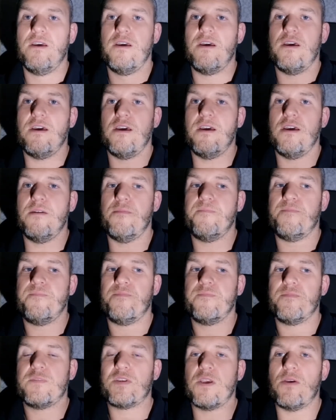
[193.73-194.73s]
So
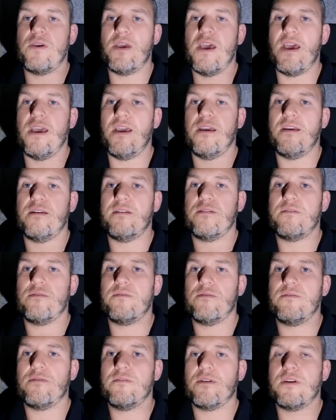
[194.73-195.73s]
yeah,
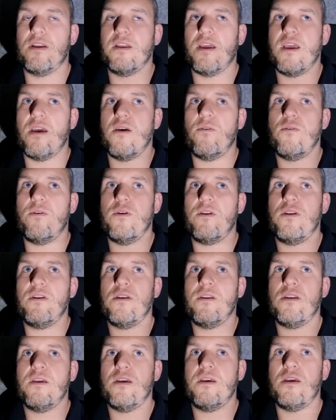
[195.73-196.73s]
gonna go
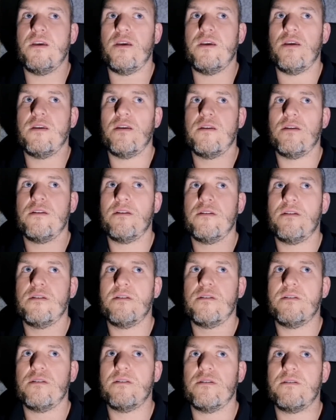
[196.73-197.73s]
and
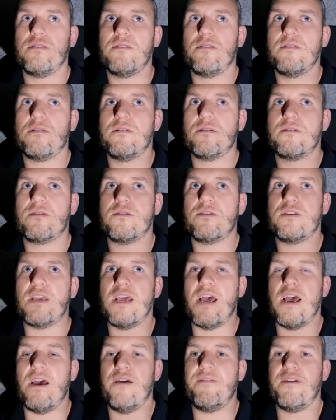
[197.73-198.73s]
suss it
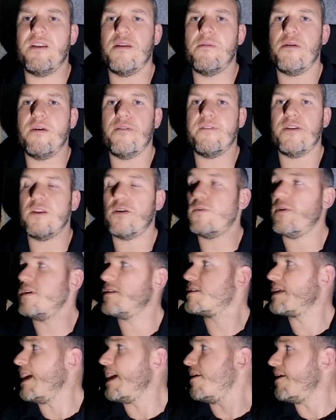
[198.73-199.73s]
out. I've had a quick
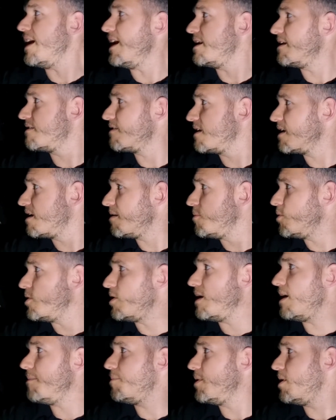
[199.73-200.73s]
scout around. I think I'm all
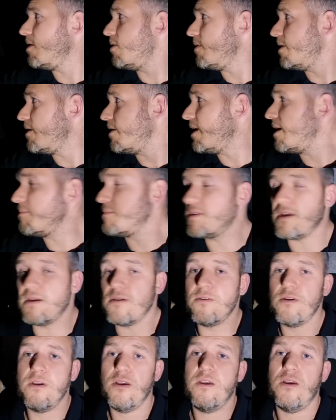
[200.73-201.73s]
right part where I am,
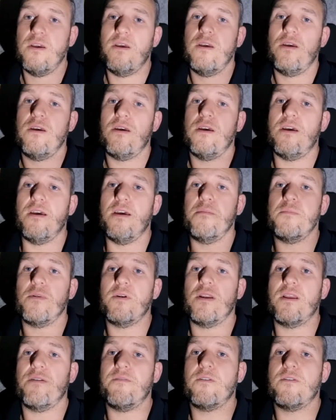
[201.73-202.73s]
so I'm
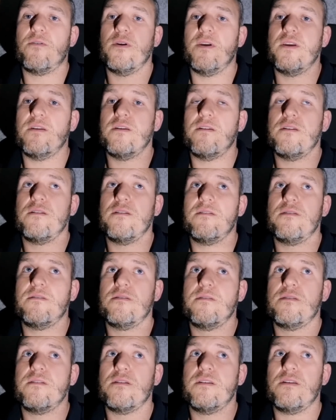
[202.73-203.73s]
gonna have a quick
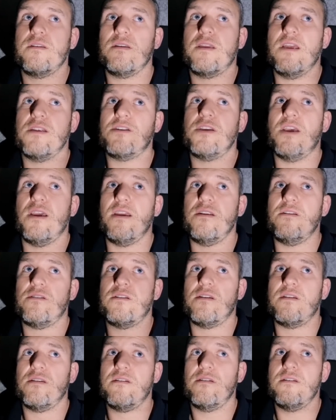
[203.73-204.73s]
get
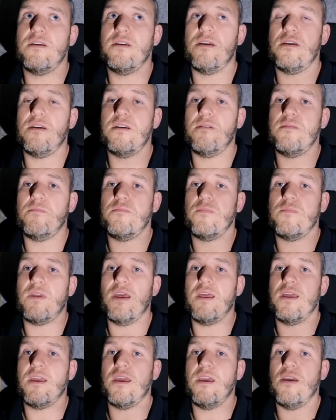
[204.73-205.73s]
changed,
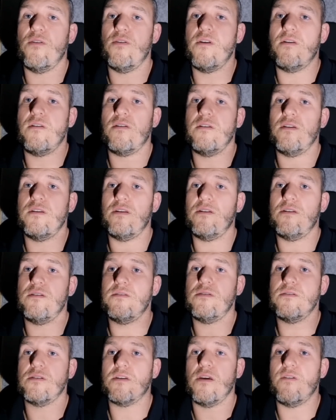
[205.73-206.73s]
get a gear on,
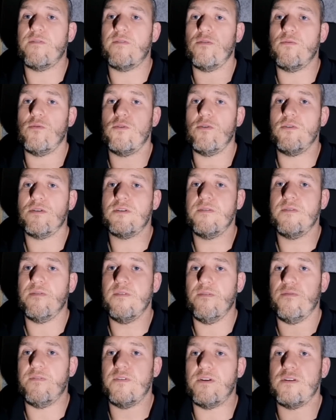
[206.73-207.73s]
and just go for a walk, see if
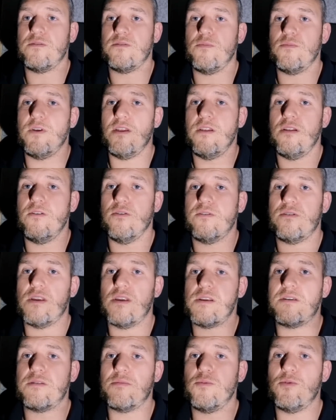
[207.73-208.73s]
we can find somewhere that looks
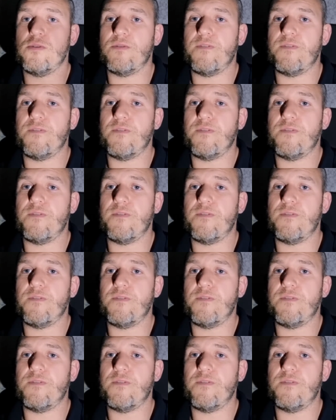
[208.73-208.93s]
sensible to